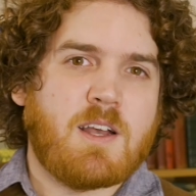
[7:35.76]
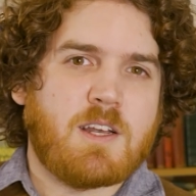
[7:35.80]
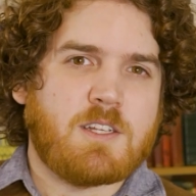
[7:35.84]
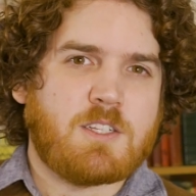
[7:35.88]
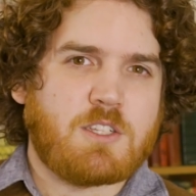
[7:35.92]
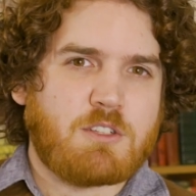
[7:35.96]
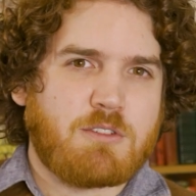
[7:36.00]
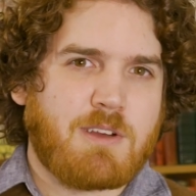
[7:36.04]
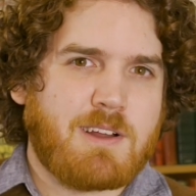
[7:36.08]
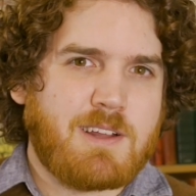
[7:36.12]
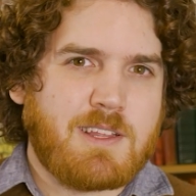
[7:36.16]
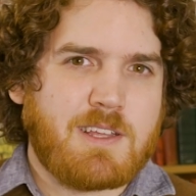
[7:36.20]

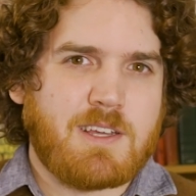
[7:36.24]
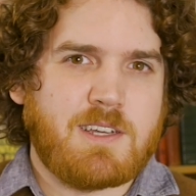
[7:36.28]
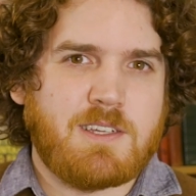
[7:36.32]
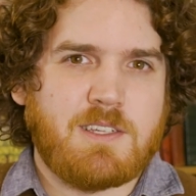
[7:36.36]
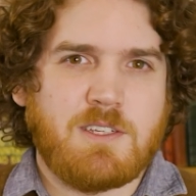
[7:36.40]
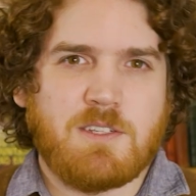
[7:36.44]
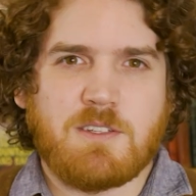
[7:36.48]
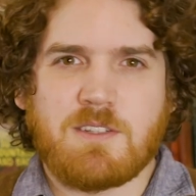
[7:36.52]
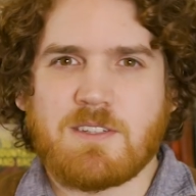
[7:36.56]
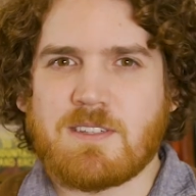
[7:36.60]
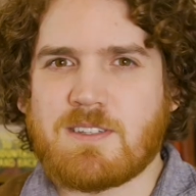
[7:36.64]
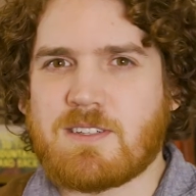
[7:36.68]
Australia
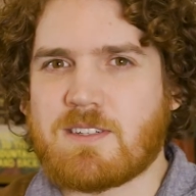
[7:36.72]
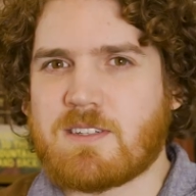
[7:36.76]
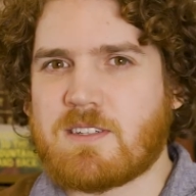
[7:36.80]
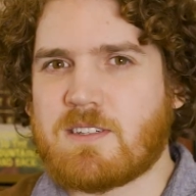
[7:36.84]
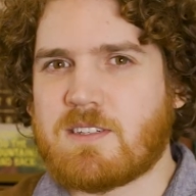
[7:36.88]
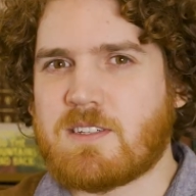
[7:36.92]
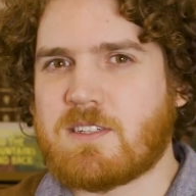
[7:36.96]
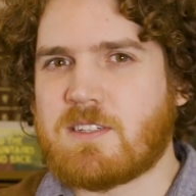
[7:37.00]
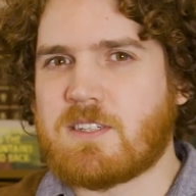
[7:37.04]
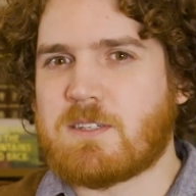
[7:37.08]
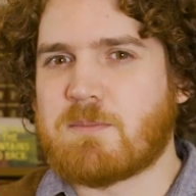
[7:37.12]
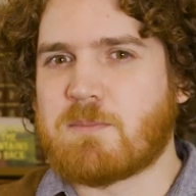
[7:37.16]
uses a
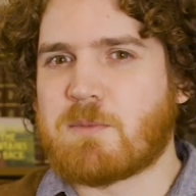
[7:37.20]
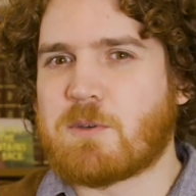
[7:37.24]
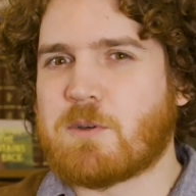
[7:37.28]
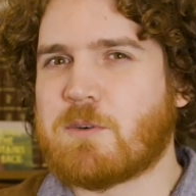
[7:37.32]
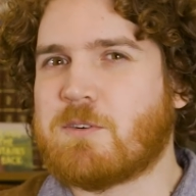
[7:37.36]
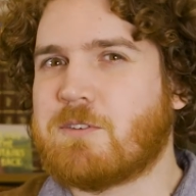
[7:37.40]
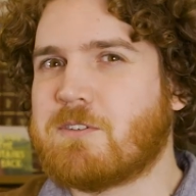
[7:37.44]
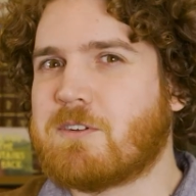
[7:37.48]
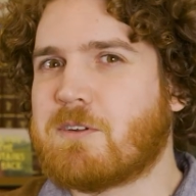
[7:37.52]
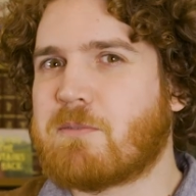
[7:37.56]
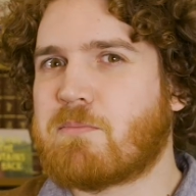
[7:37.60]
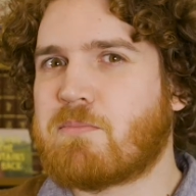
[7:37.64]
system
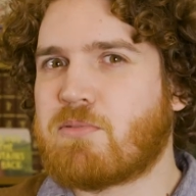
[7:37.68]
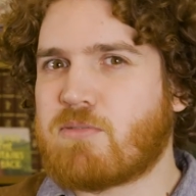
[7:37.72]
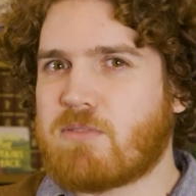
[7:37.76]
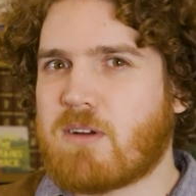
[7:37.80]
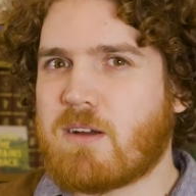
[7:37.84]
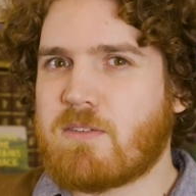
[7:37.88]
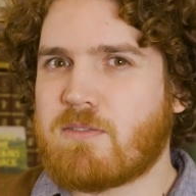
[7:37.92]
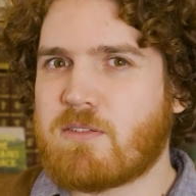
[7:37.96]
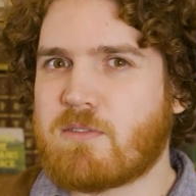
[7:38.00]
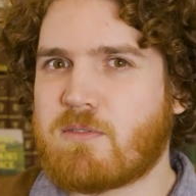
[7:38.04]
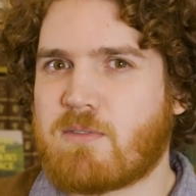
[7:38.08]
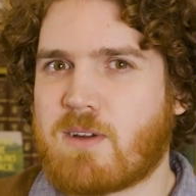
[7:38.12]
called
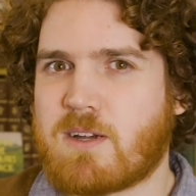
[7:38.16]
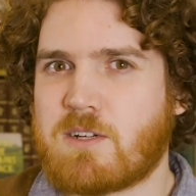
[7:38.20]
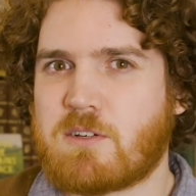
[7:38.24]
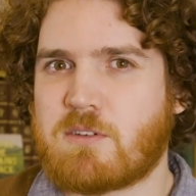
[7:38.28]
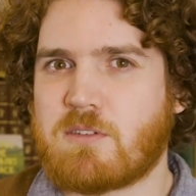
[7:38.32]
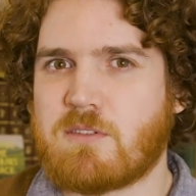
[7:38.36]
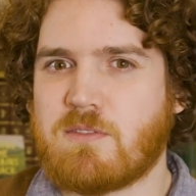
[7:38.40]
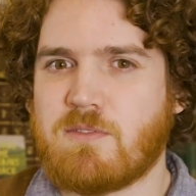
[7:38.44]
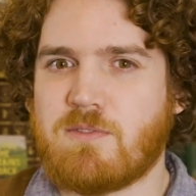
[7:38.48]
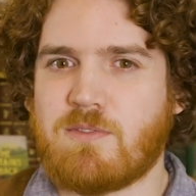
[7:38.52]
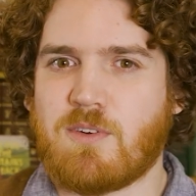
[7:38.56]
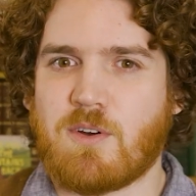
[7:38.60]

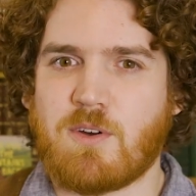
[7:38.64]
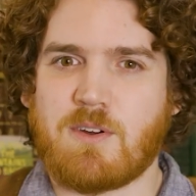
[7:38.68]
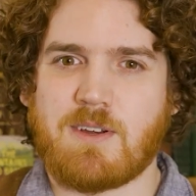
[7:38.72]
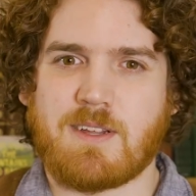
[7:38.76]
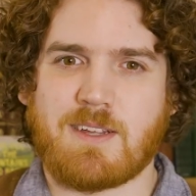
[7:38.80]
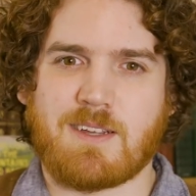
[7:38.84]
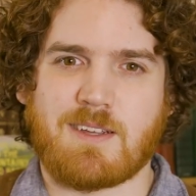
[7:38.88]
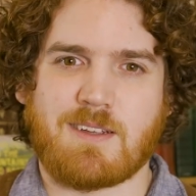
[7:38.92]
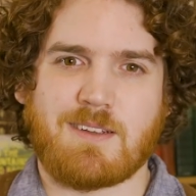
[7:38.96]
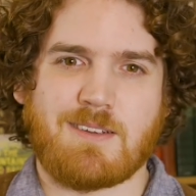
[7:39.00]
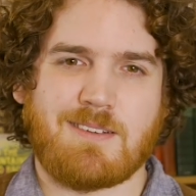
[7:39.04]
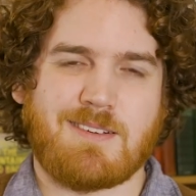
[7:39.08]
preferential
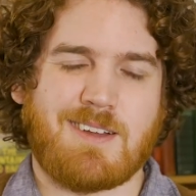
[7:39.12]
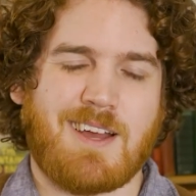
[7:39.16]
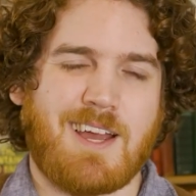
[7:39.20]
voting.